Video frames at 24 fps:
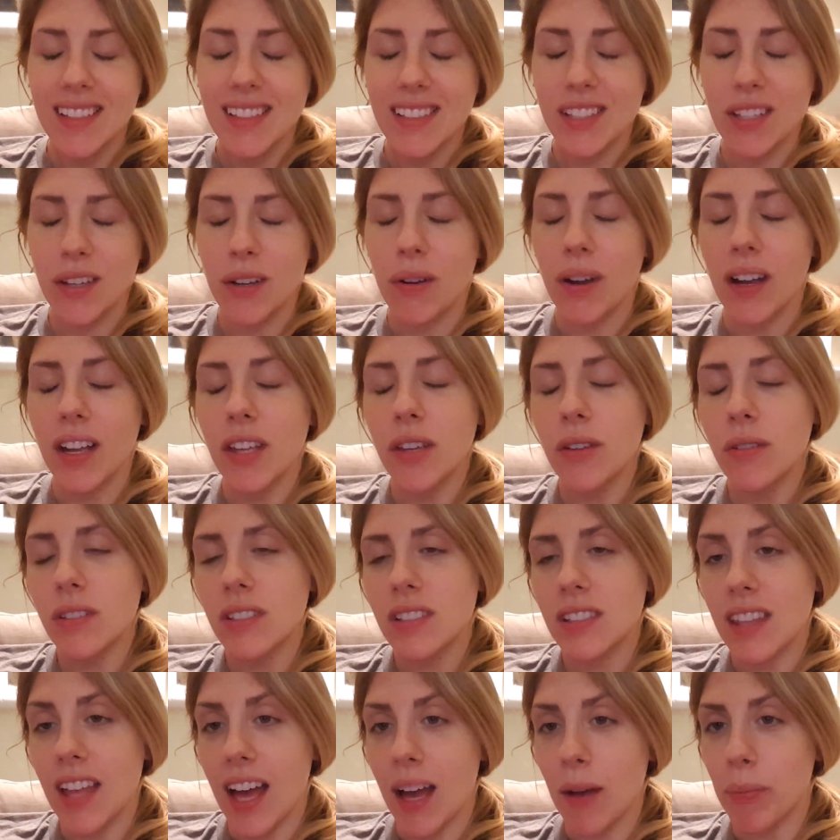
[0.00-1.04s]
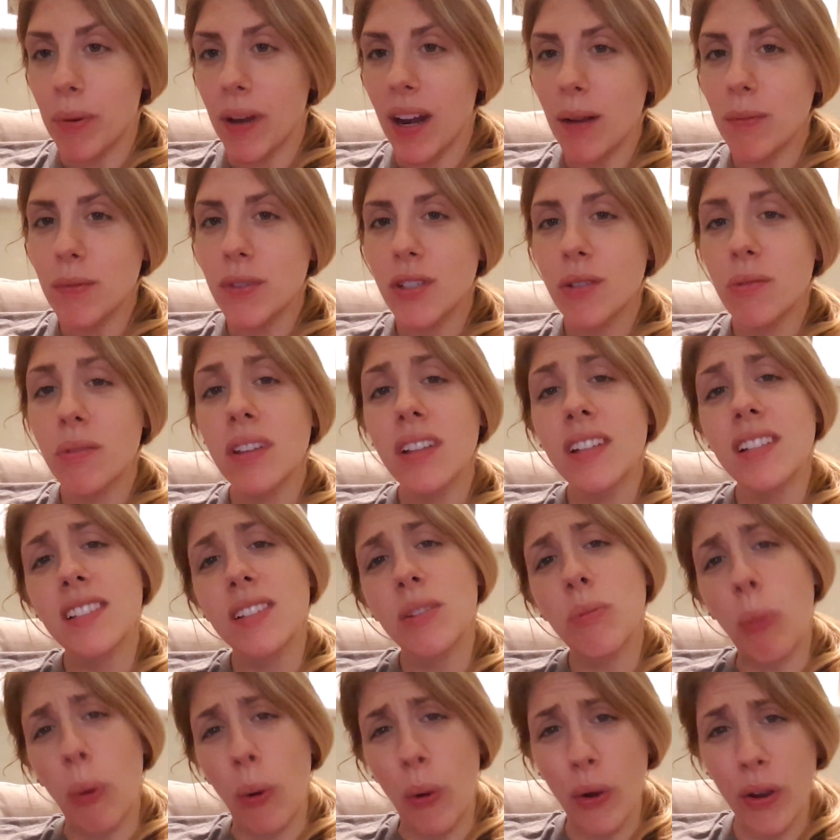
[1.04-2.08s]
So I used that, but I'm just really
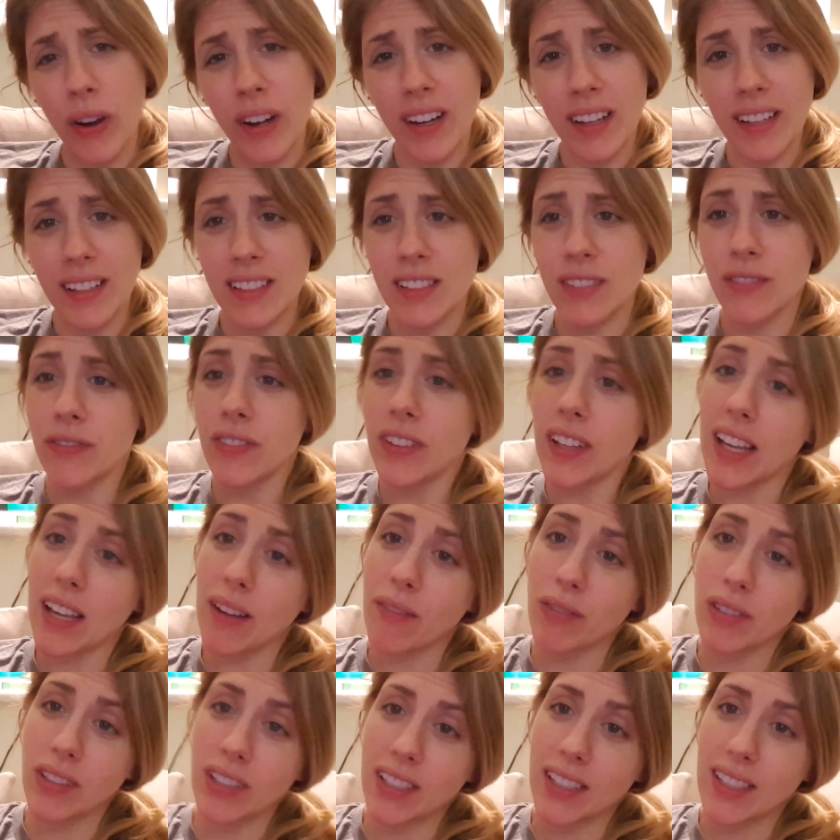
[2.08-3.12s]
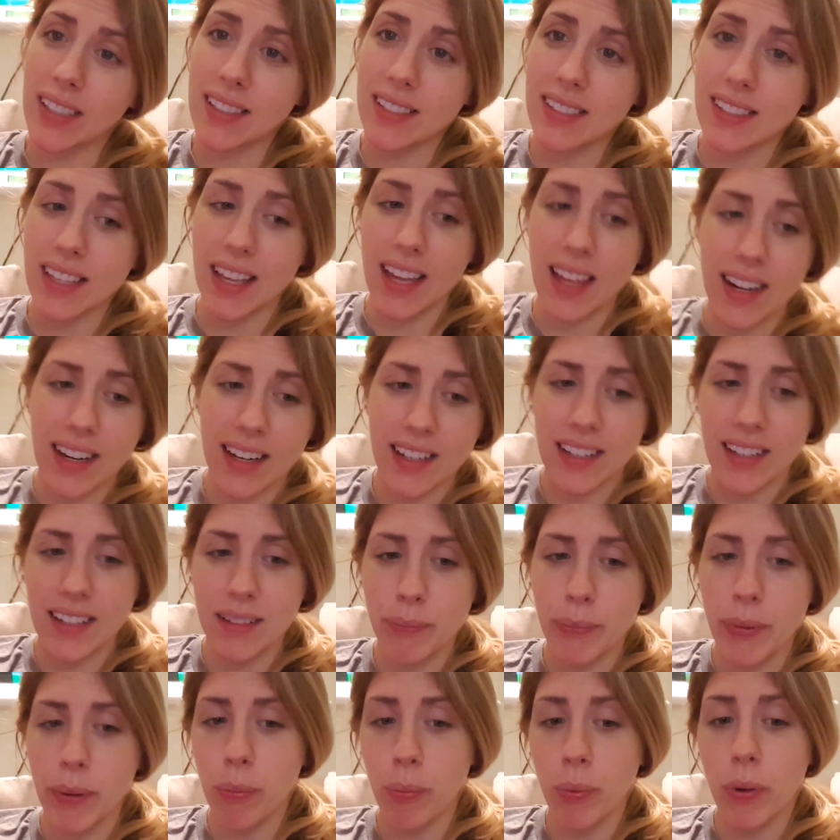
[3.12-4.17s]
disappointed. It's flavorless, and
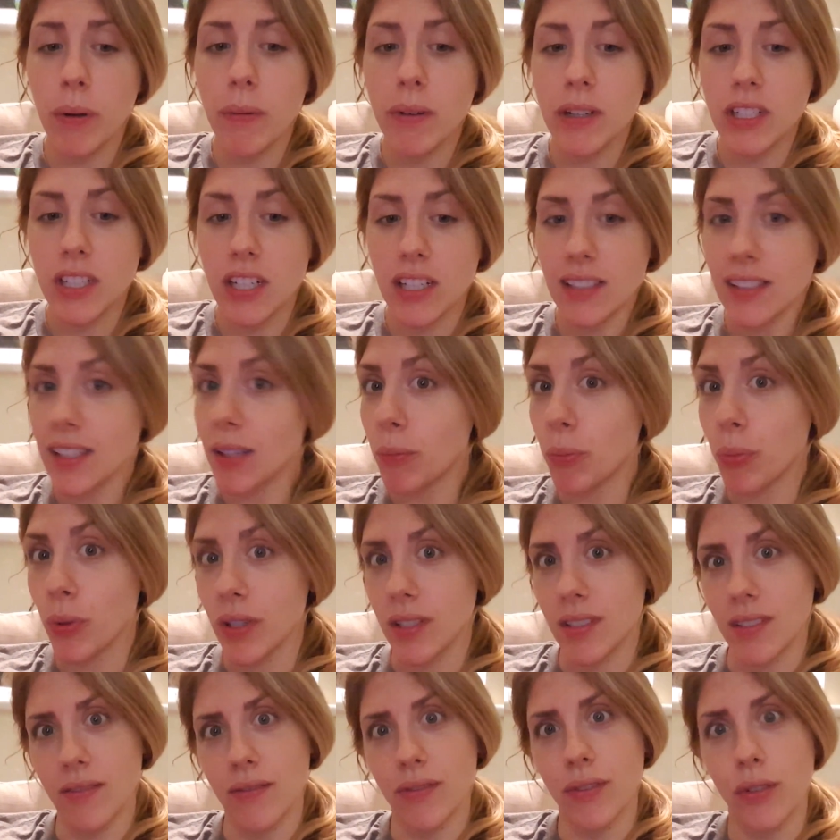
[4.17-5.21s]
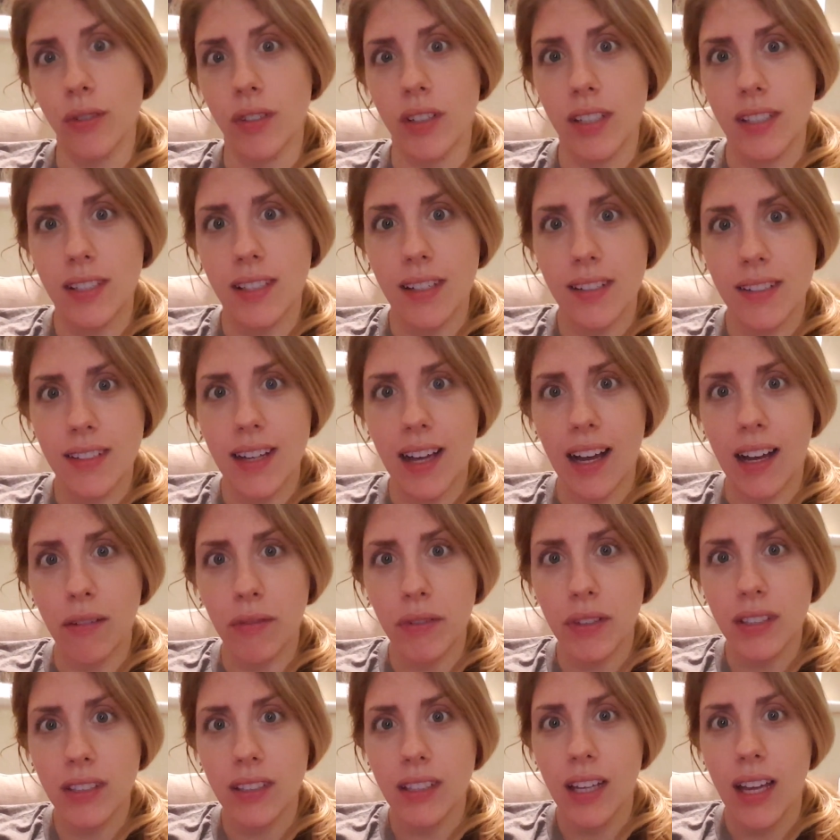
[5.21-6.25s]
it, it pretty much tastes like prison food, I said to
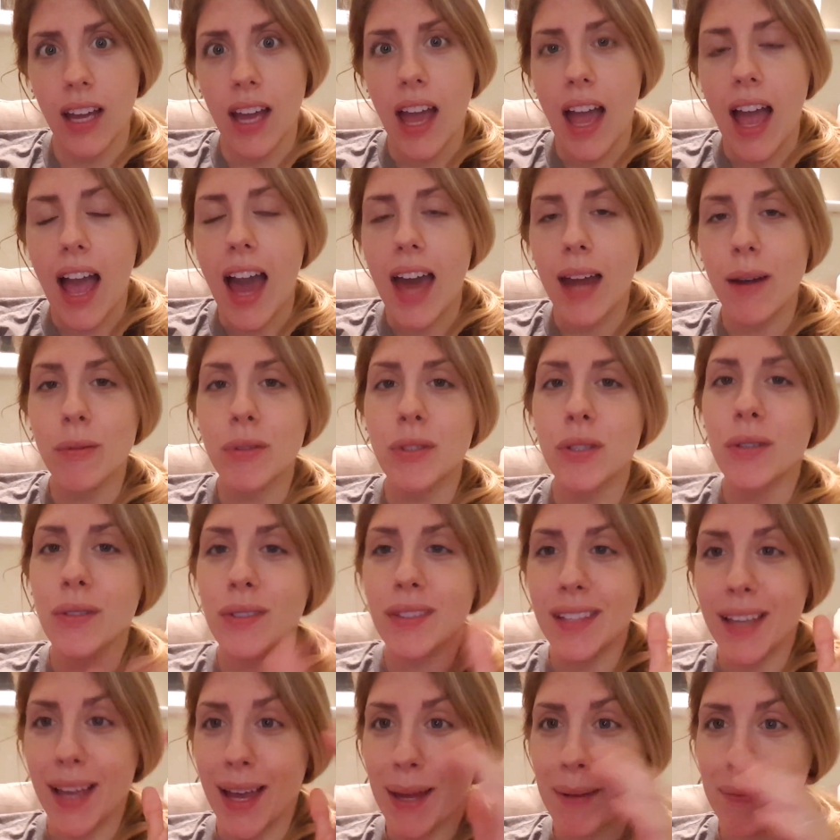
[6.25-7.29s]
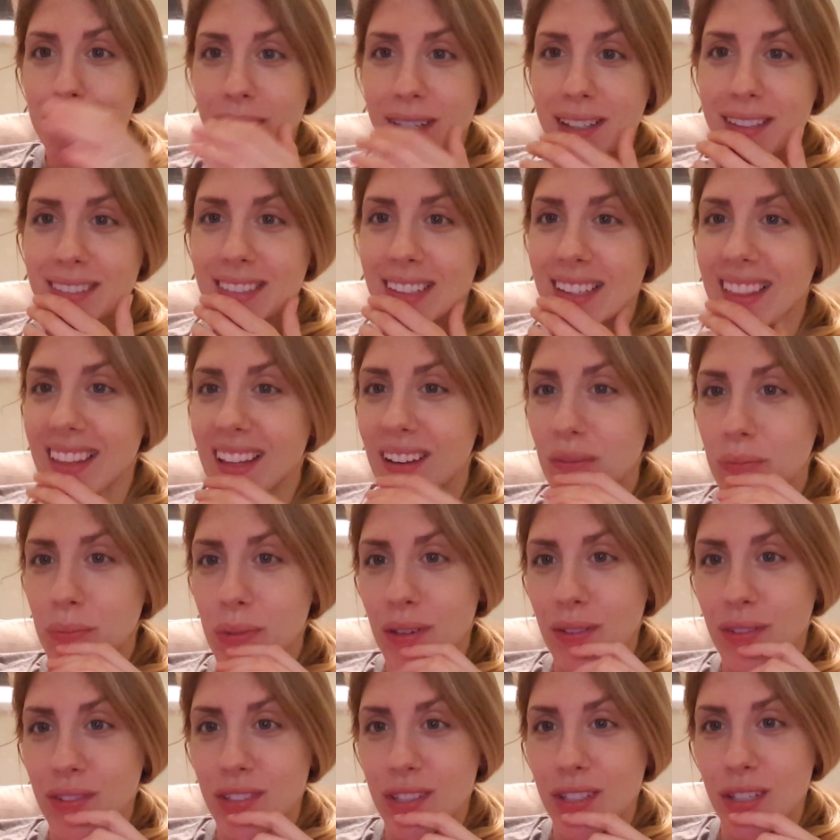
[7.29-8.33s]
Alvin. And I'm so sad because I love
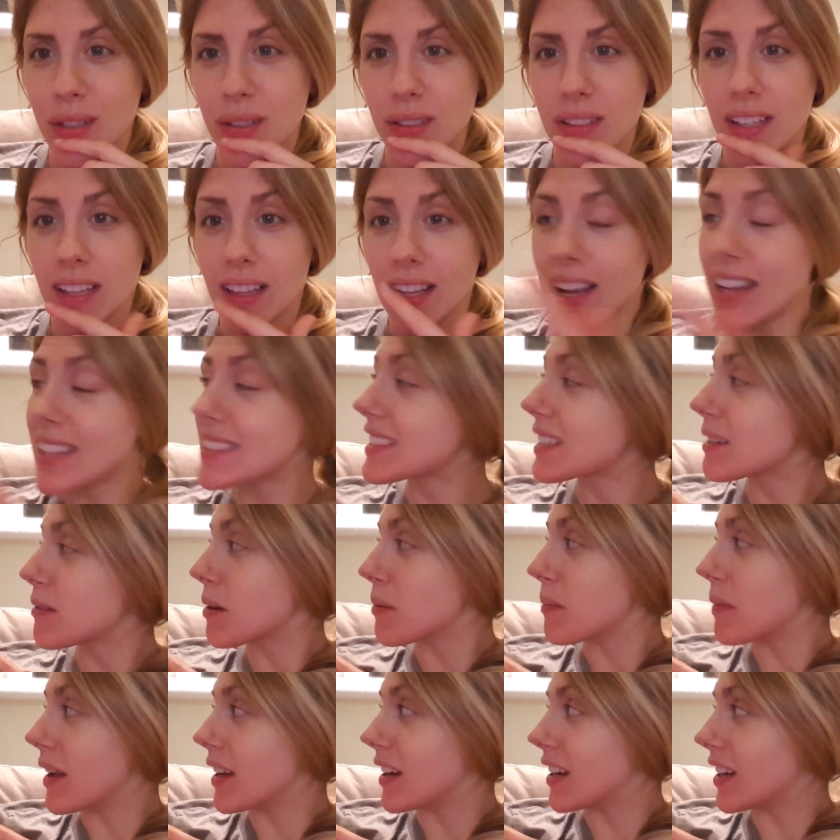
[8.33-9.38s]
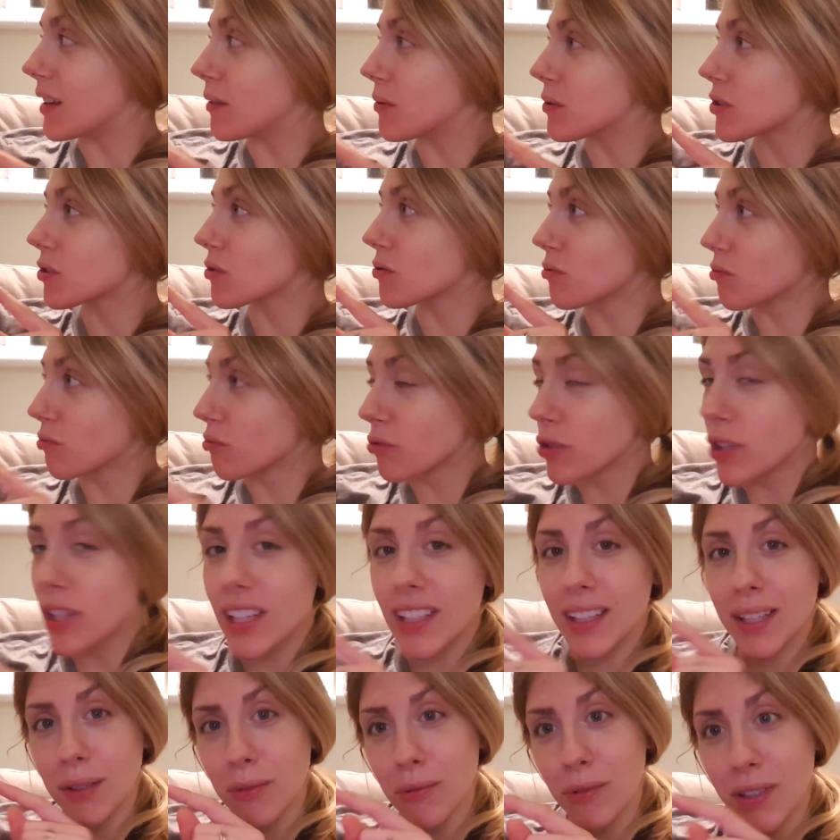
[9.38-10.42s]
beef stew, and the last time I made it, it was
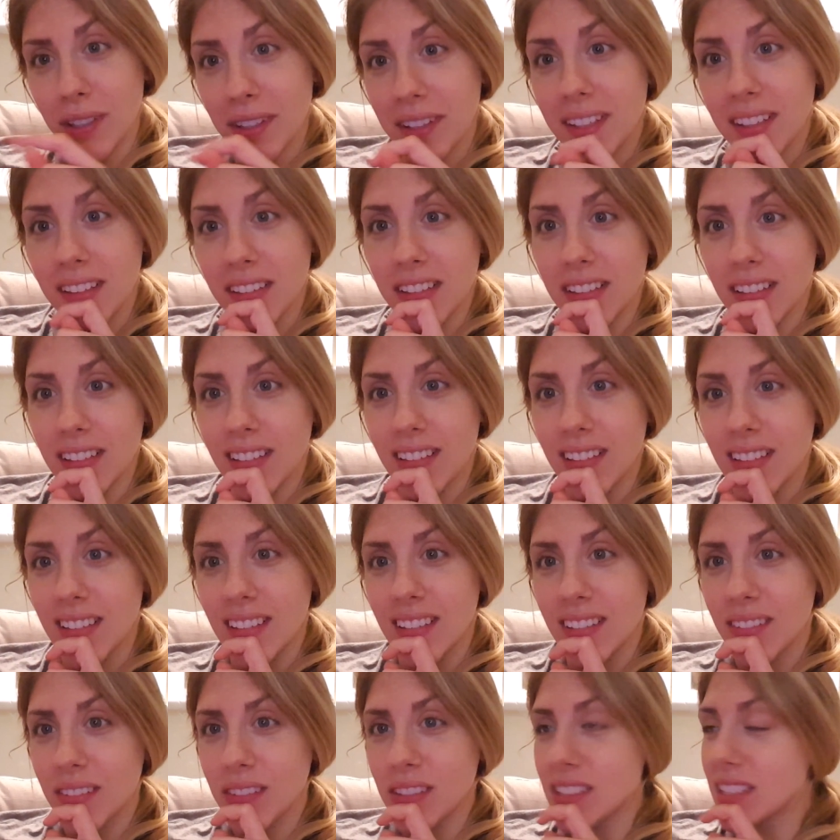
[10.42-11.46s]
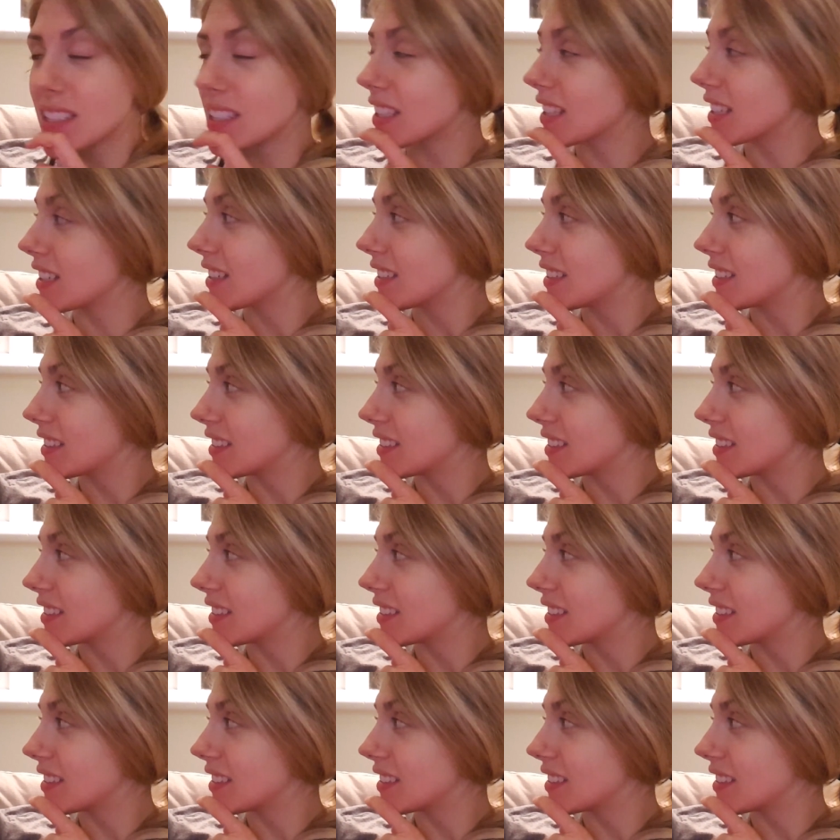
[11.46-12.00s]
really, really good, wasn't it?